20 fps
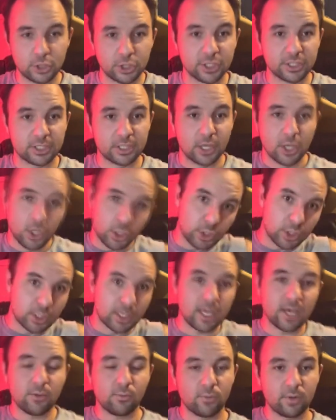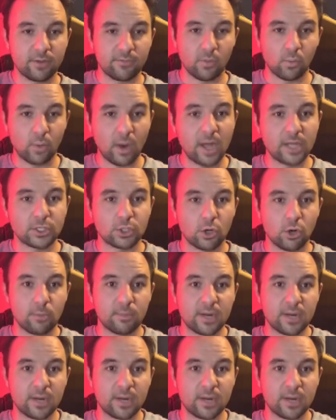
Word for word: Just you get rid of a Rise Heart,